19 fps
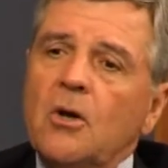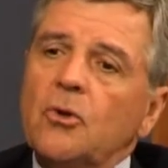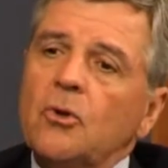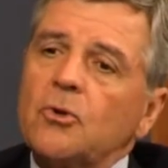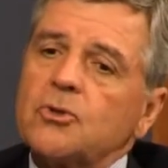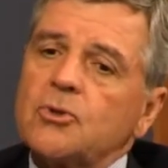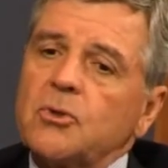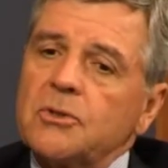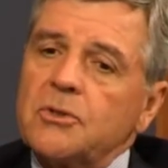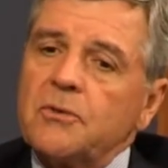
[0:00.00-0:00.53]

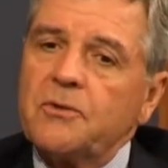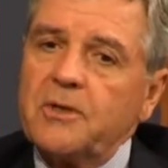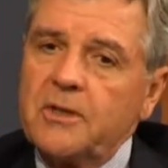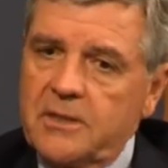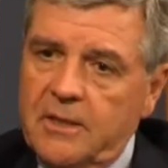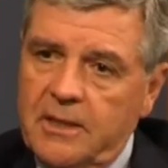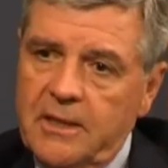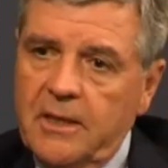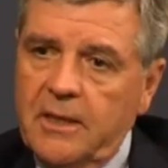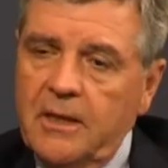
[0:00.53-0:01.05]
Those sorts of
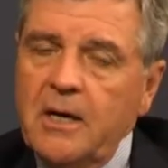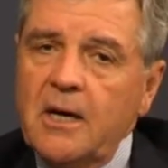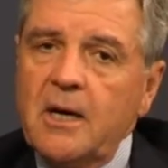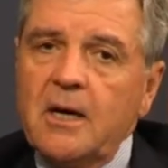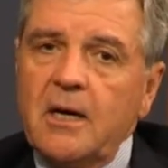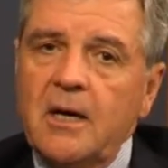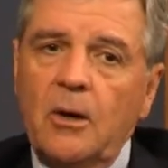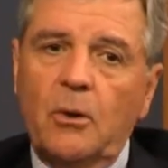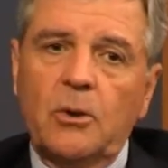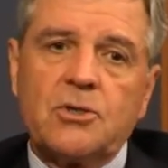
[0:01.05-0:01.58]
things. Again,
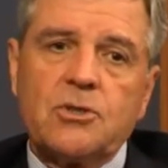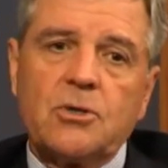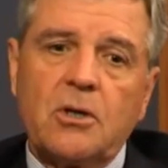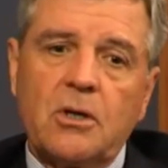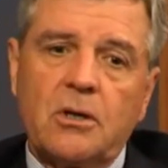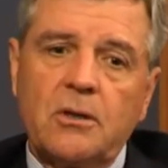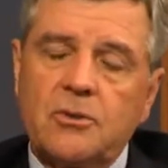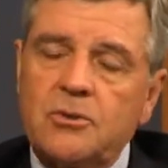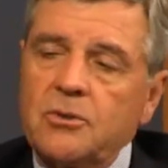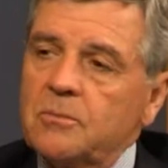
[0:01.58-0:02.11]
I always
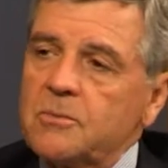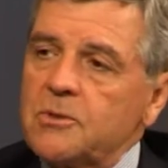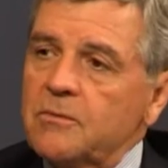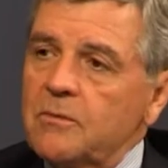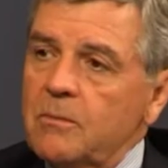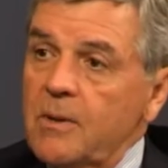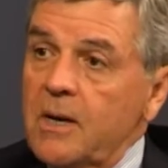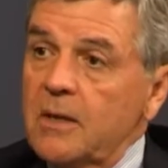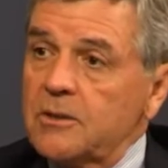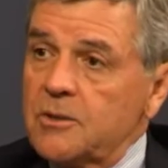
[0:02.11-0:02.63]
talk in terms of
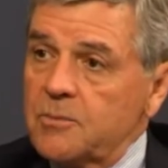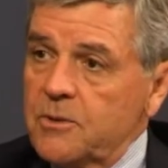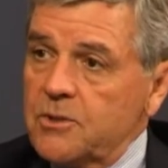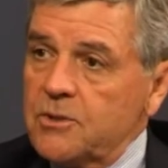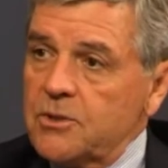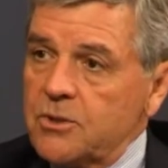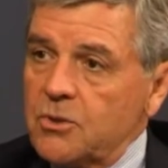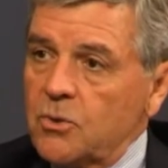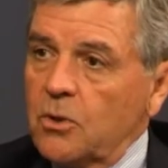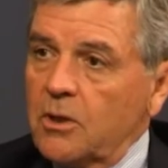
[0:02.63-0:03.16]
the balanced
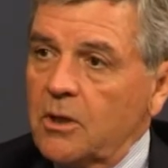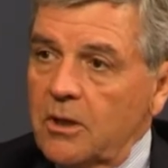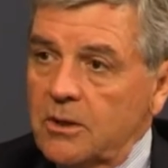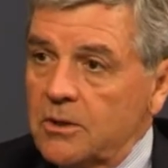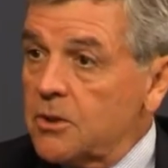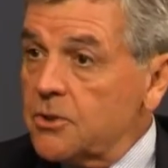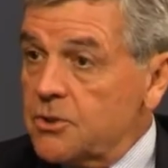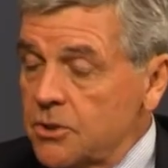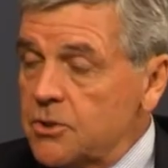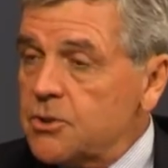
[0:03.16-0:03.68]
business scorecard
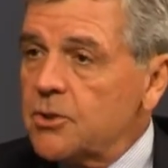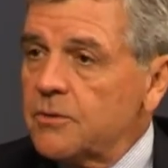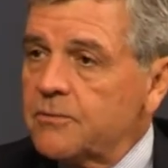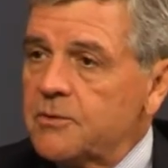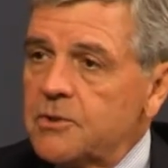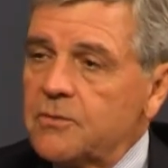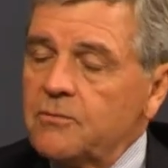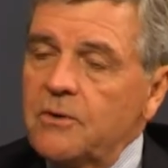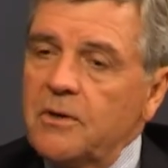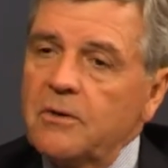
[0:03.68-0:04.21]
because it serves
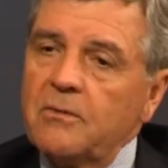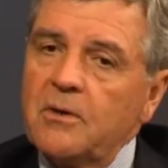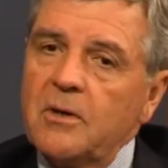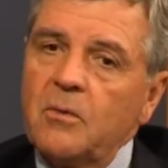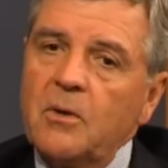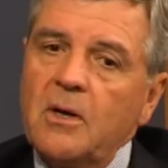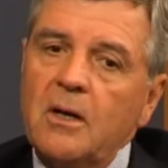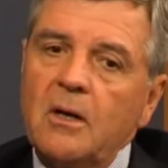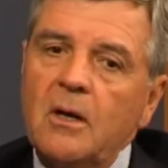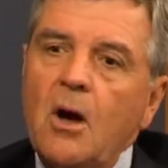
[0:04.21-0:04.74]
us very, very
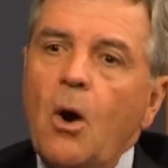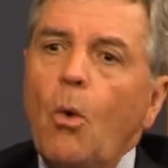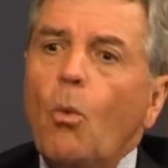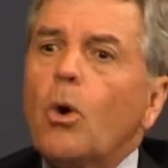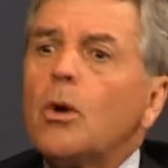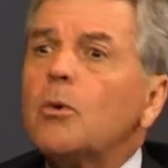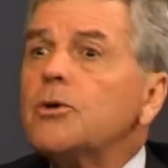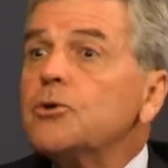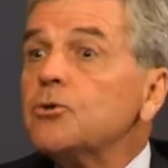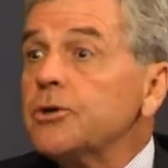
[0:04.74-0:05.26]
well.
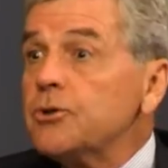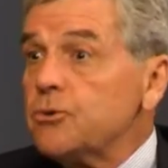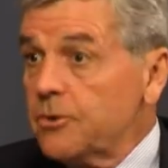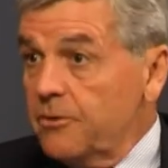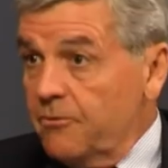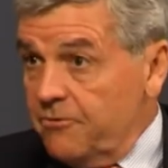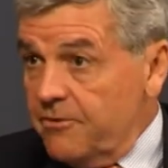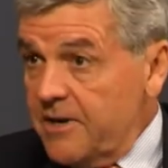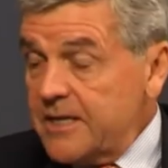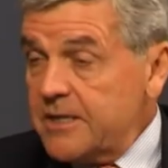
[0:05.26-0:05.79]
What are we doing to
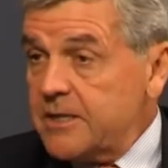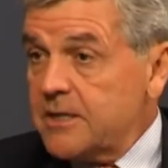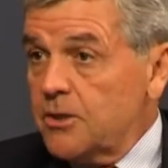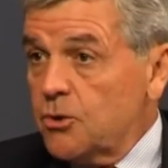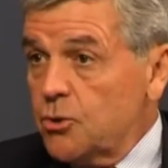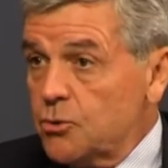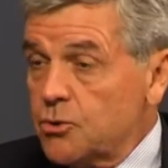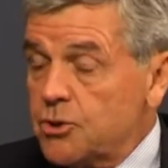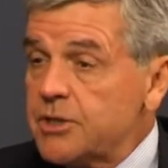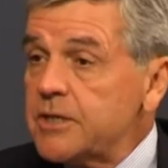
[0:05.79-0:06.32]
invest
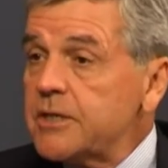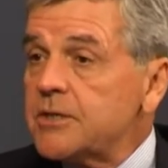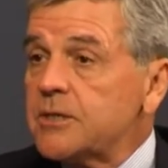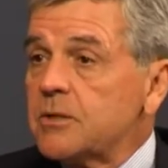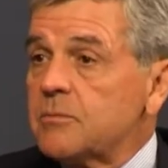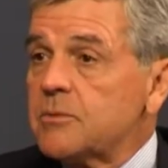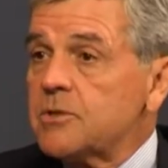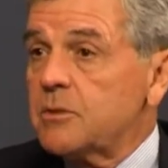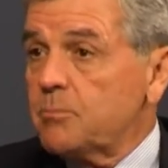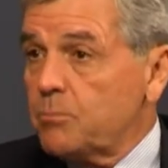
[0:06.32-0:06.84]
in new
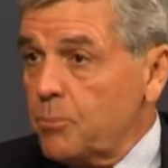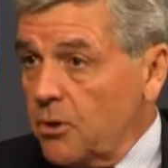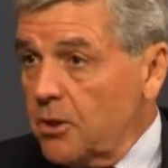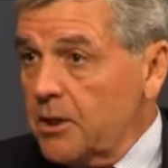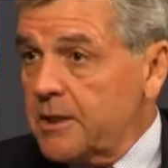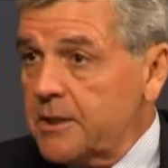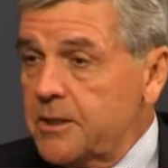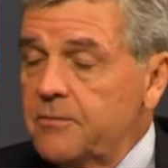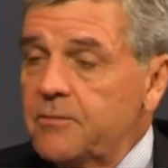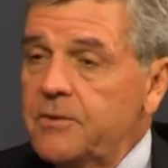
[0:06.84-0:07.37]
systems, in
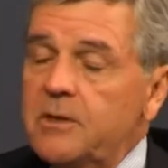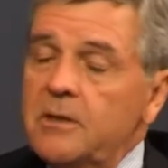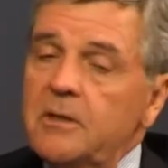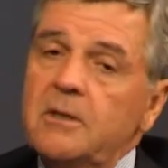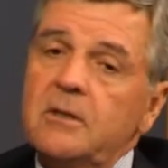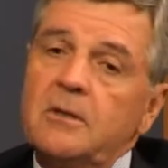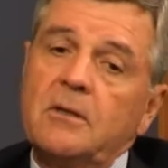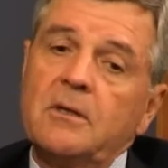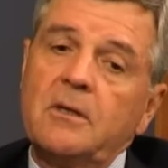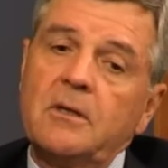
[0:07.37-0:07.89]
productivity,
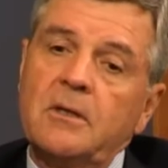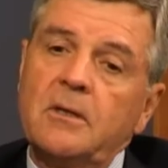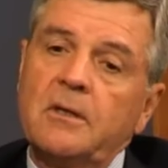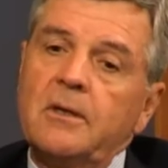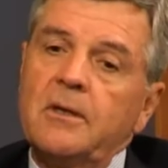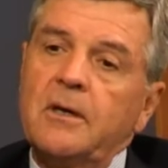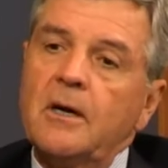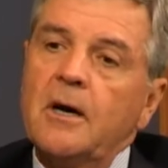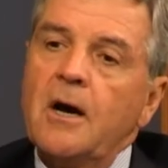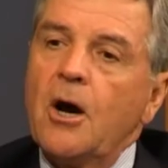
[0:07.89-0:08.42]

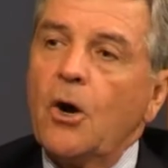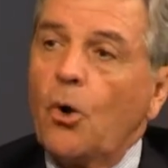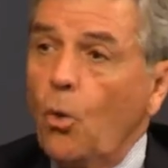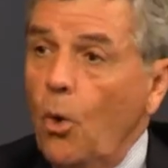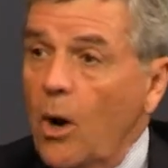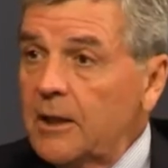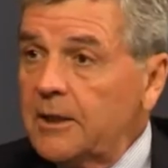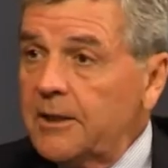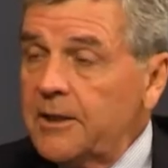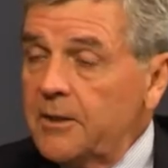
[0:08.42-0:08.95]
in
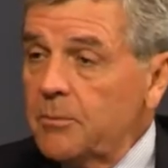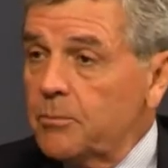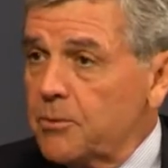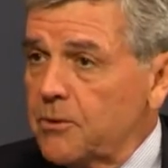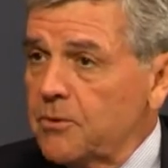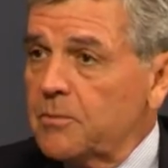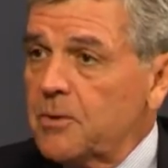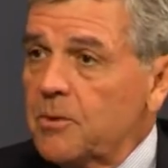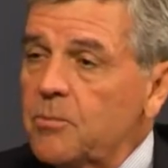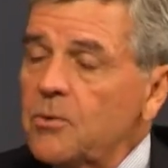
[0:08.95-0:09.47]
quality
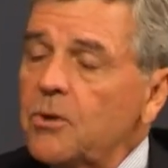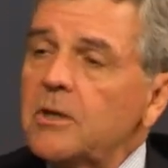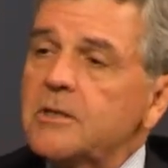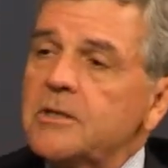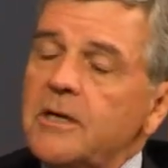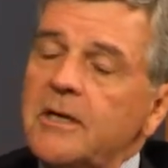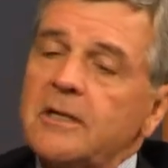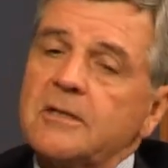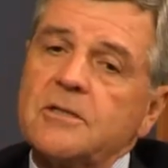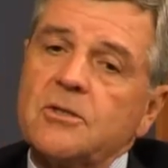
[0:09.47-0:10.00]
improvement
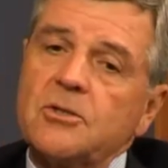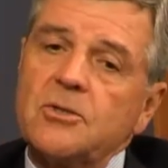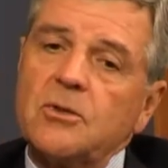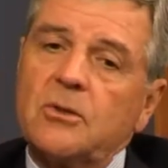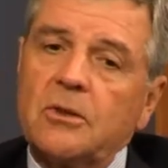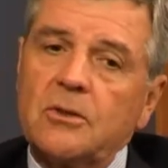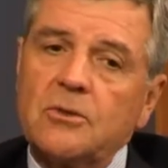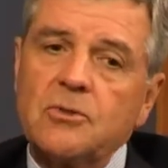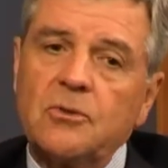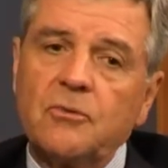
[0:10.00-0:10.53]
projects, and so
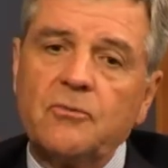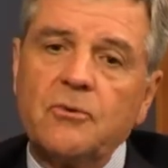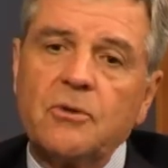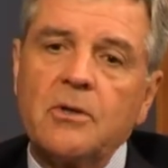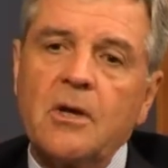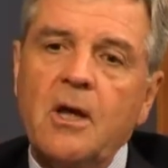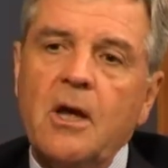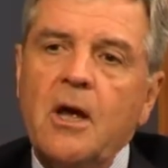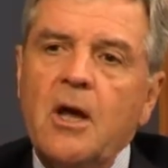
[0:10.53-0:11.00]
on and so forth?